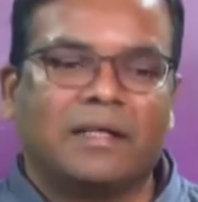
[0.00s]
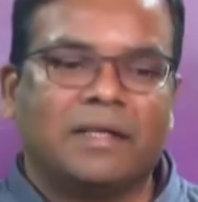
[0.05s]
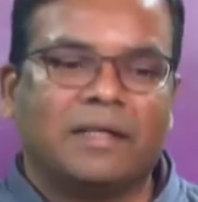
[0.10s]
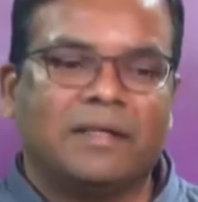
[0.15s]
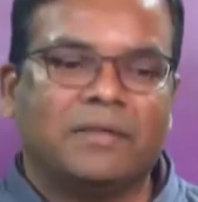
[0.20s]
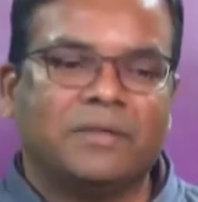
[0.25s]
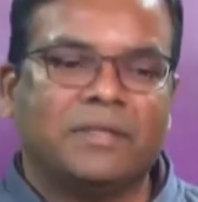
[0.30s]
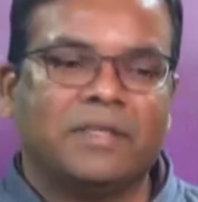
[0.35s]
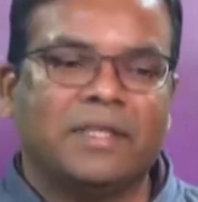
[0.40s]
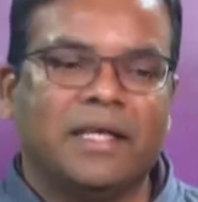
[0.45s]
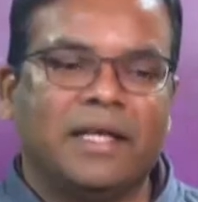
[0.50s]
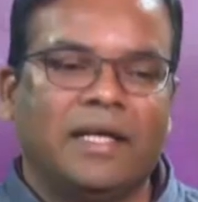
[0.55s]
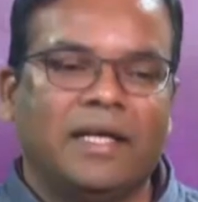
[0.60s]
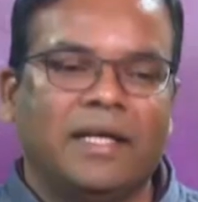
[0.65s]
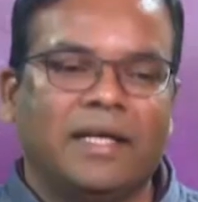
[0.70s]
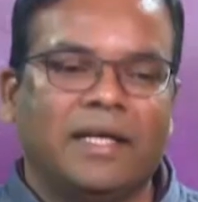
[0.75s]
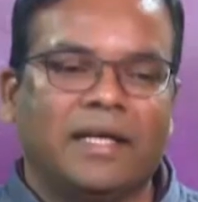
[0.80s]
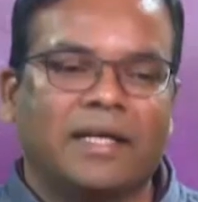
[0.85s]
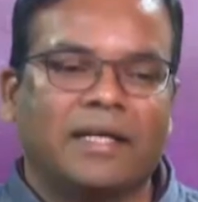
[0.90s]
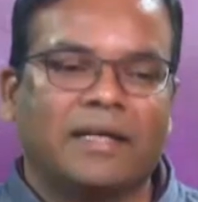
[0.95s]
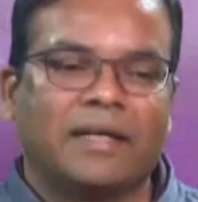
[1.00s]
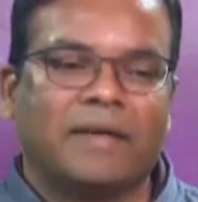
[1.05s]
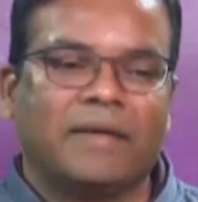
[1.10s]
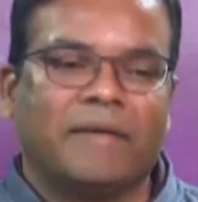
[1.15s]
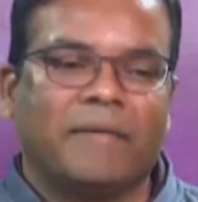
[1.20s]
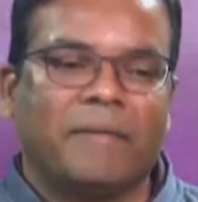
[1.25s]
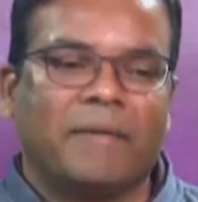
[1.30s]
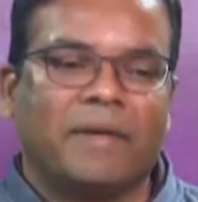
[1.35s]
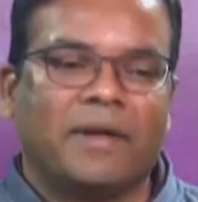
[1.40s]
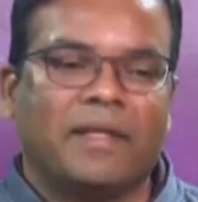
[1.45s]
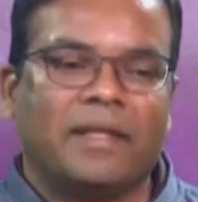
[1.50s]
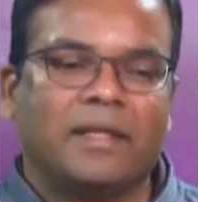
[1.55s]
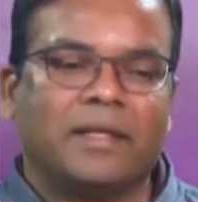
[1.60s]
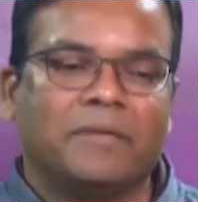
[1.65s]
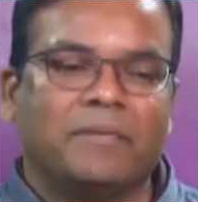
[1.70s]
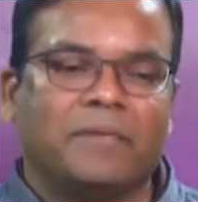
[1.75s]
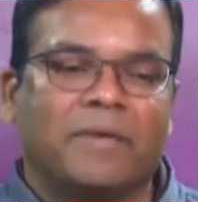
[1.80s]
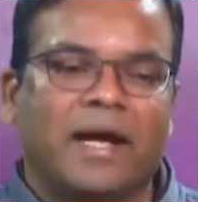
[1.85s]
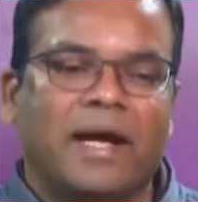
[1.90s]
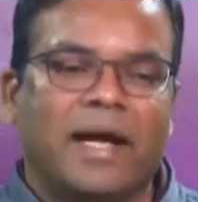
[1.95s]
You see here in
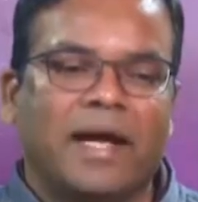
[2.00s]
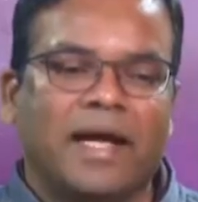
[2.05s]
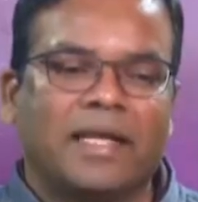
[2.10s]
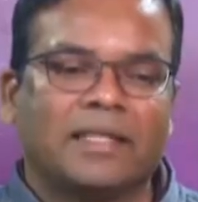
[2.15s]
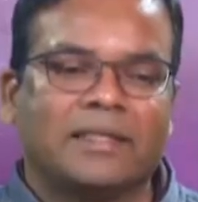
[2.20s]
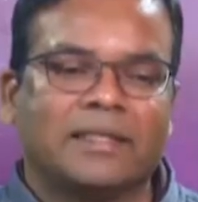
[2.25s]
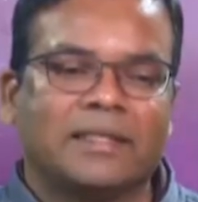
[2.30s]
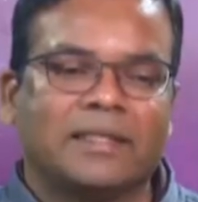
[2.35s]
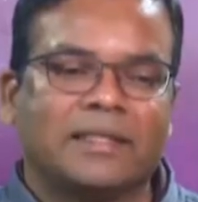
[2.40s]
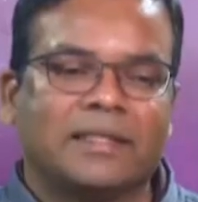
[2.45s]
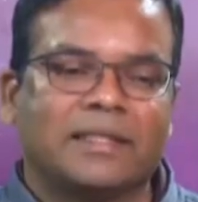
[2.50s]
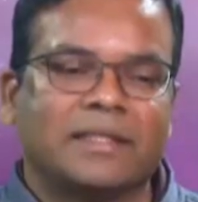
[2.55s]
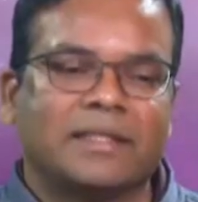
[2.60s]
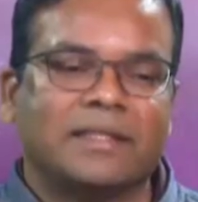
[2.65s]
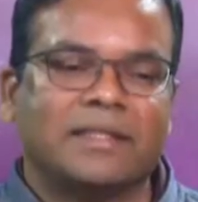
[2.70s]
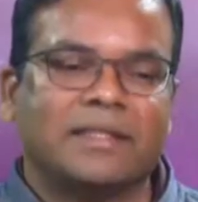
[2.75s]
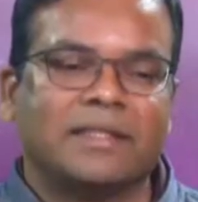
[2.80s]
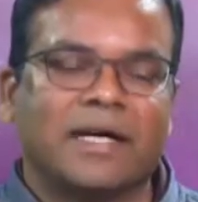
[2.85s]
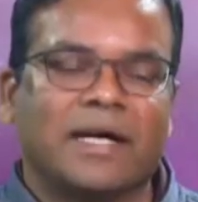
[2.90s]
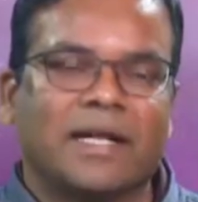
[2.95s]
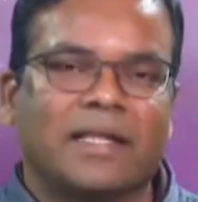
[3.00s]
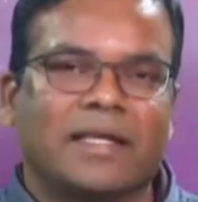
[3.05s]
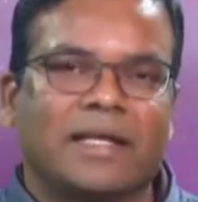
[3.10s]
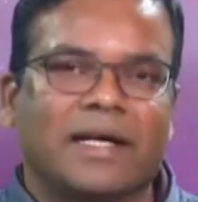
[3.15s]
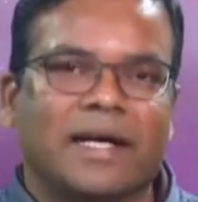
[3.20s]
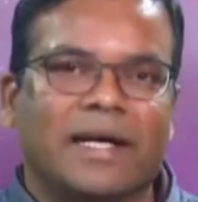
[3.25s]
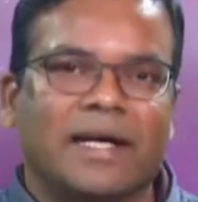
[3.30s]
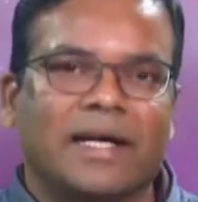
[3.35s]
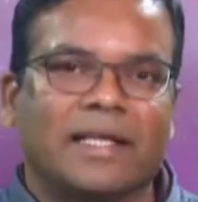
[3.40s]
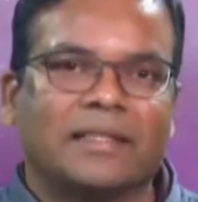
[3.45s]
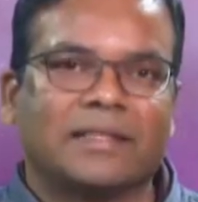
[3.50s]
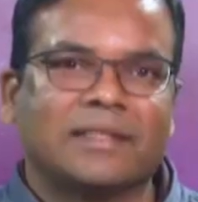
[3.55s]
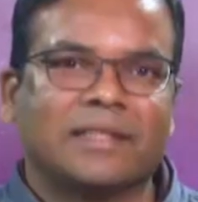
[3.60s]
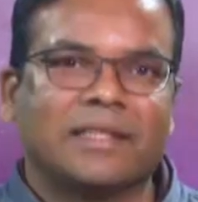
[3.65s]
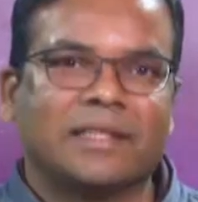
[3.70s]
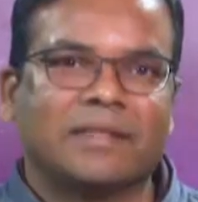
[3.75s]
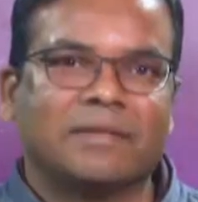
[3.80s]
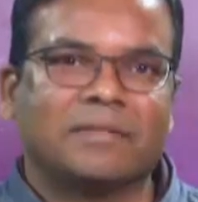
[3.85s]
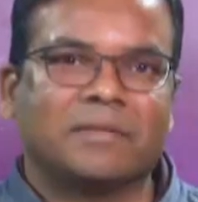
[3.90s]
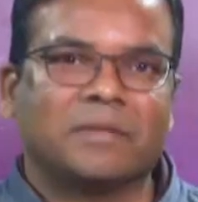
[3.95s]
the y axis, these are the
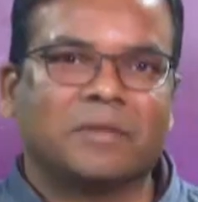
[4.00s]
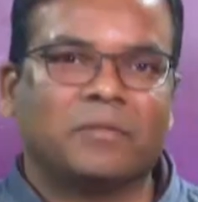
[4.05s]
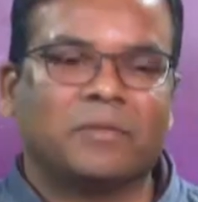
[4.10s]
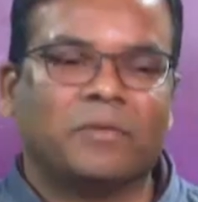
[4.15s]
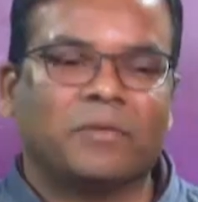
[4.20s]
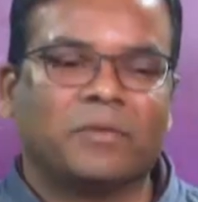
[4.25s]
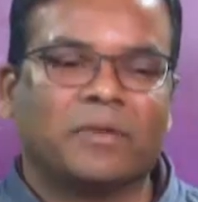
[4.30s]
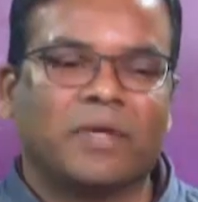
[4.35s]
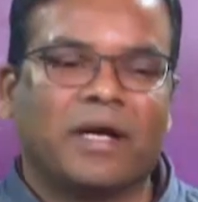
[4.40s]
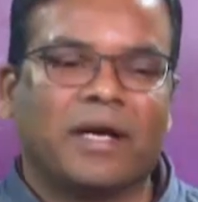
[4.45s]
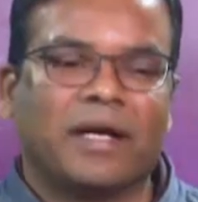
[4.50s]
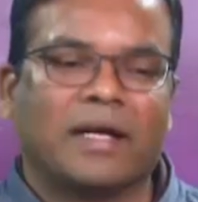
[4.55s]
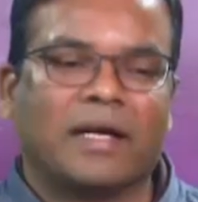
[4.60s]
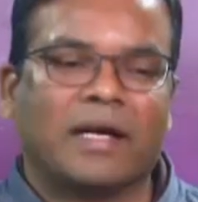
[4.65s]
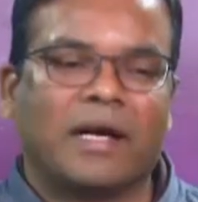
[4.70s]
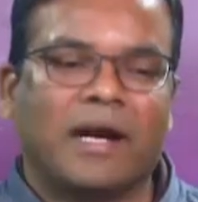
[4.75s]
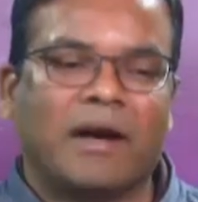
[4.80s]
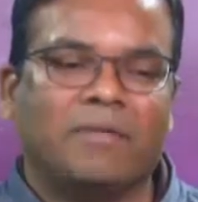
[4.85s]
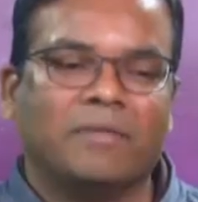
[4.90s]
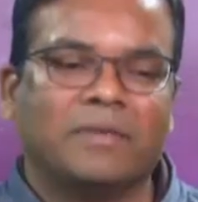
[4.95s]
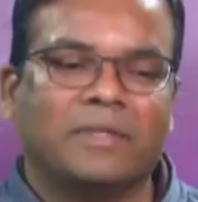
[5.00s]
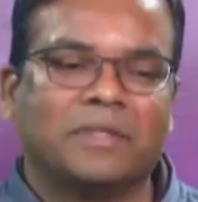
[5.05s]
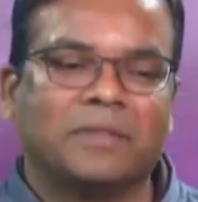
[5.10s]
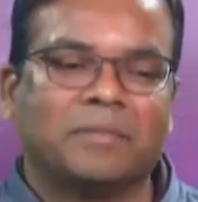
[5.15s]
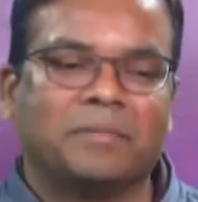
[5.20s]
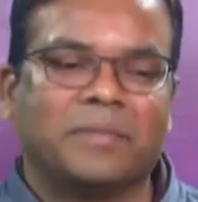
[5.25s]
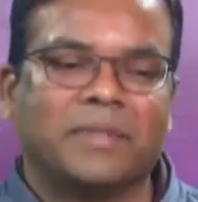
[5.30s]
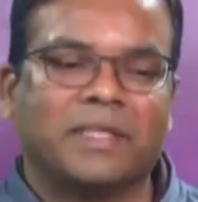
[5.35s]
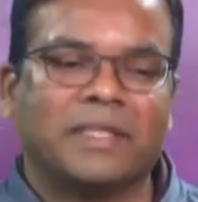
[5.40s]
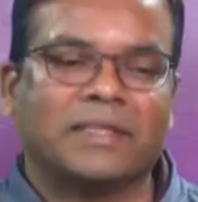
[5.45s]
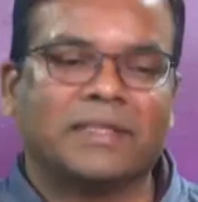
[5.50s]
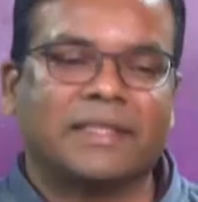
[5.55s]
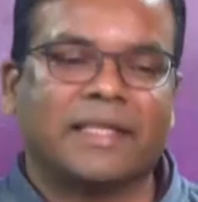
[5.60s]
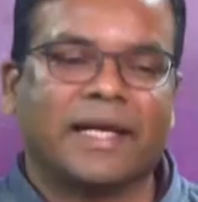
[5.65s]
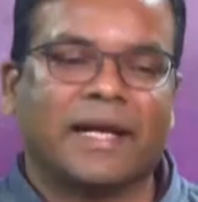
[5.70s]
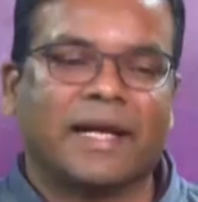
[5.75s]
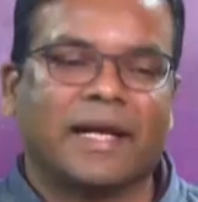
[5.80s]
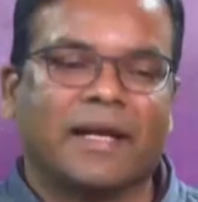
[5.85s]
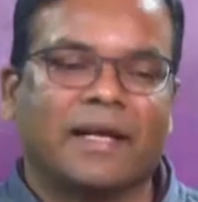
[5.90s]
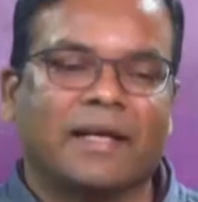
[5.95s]
X-ray photon counts per
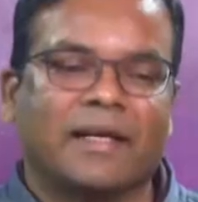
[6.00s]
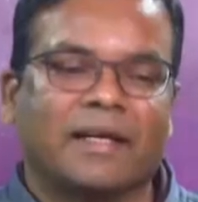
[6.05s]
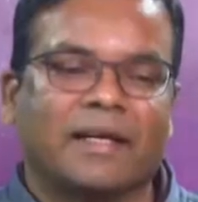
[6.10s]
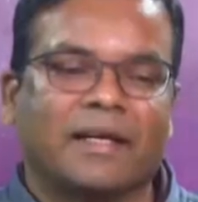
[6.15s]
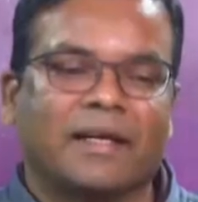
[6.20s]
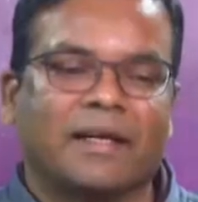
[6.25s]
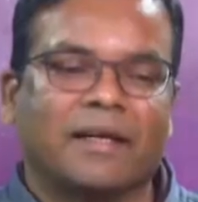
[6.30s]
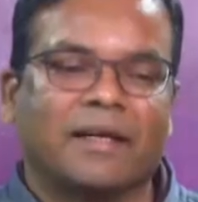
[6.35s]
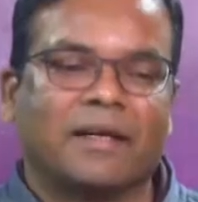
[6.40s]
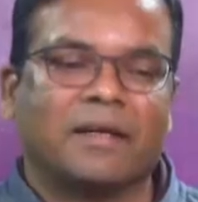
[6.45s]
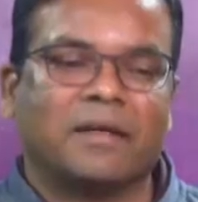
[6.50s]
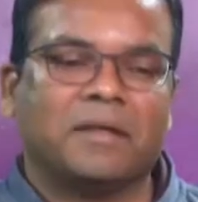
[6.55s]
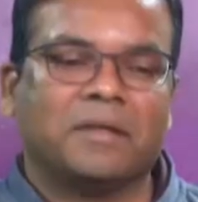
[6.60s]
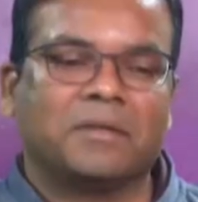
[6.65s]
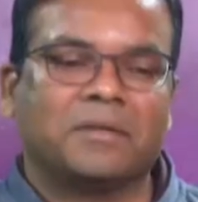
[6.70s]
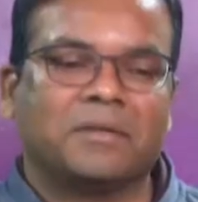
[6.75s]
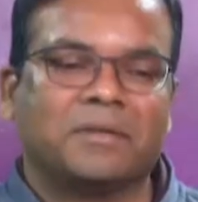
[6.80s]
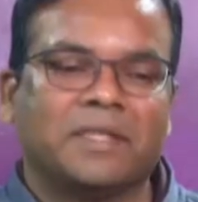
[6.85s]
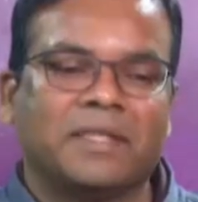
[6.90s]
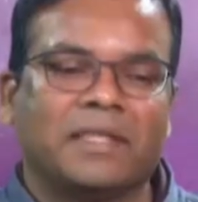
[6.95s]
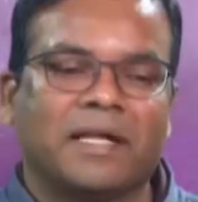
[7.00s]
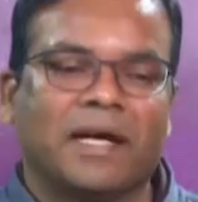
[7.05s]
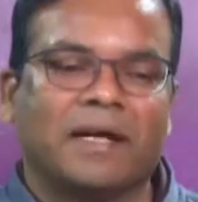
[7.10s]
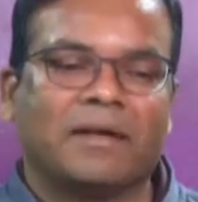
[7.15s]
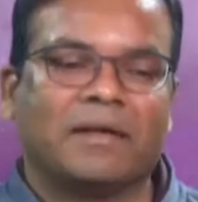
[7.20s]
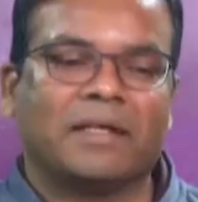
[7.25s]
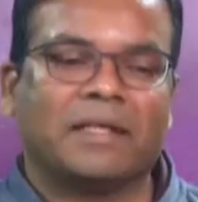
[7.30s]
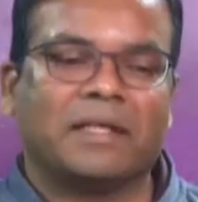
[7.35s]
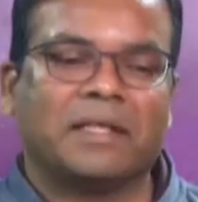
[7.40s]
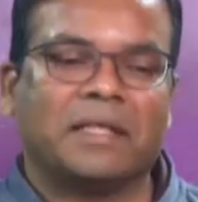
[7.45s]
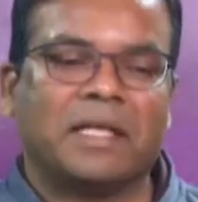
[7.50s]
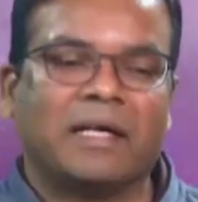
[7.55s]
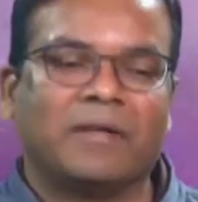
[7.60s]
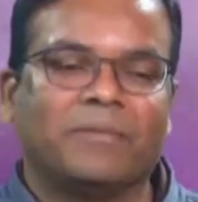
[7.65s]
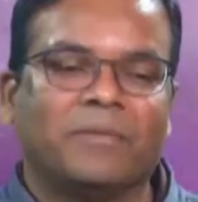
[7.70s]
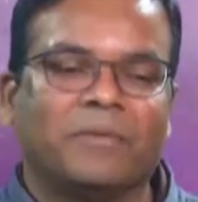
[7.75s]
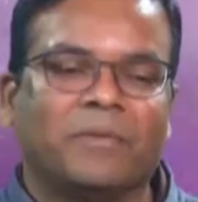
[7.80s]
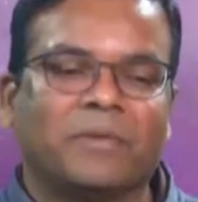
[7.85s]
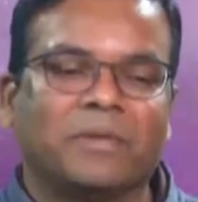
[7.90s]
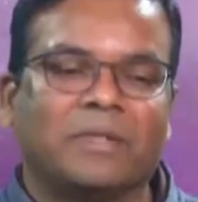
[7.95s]
second. So, these are like
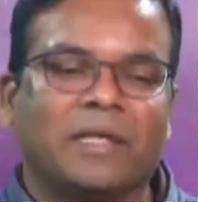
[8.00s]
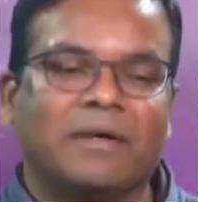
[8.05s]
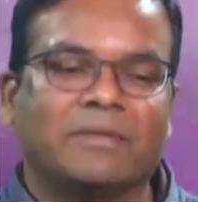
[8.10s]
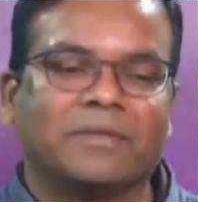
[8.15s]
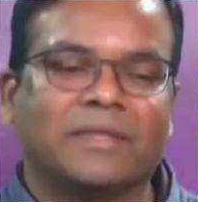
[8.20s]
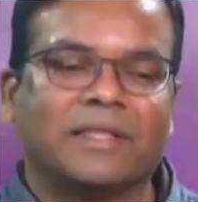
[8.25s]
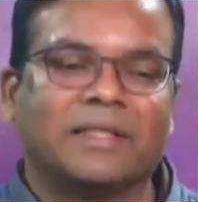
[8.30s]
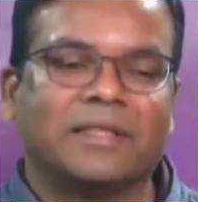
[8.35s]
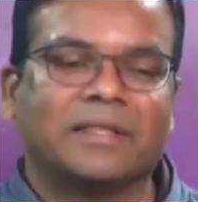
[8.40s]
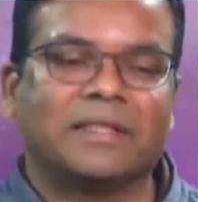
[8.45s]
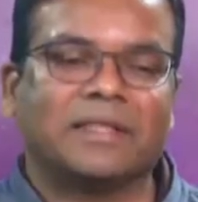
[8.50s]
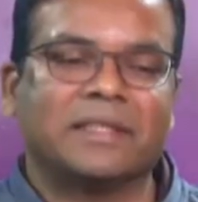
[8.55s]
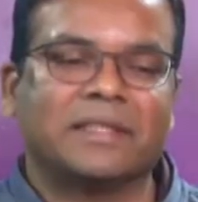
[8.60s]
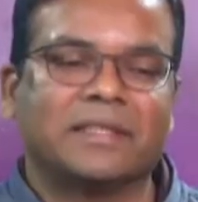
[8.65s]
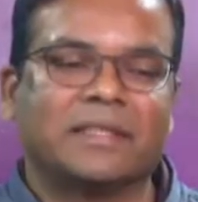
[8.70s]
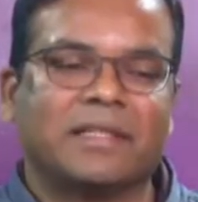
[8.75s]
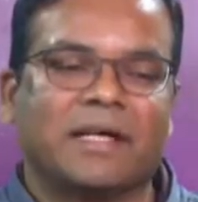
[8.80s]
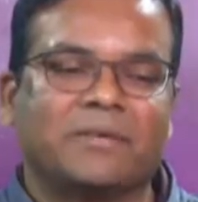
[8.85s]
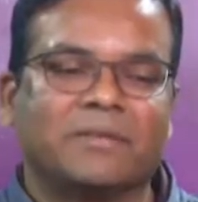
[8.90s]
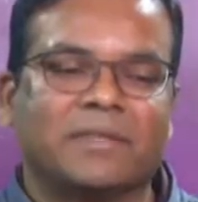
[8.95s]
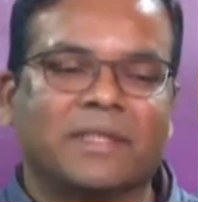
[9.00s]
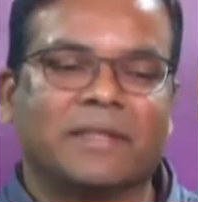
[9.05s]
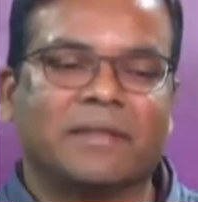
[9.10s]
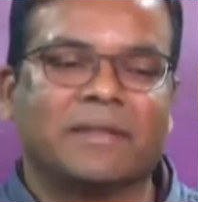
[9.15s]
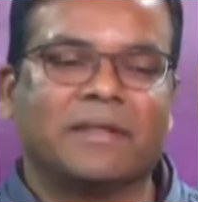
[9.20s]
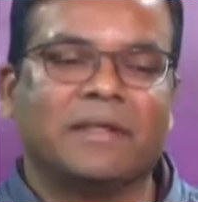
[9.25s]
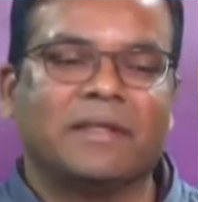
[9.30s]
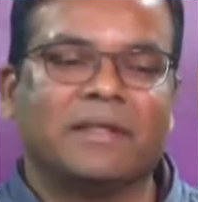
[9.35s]
4,000, 6,000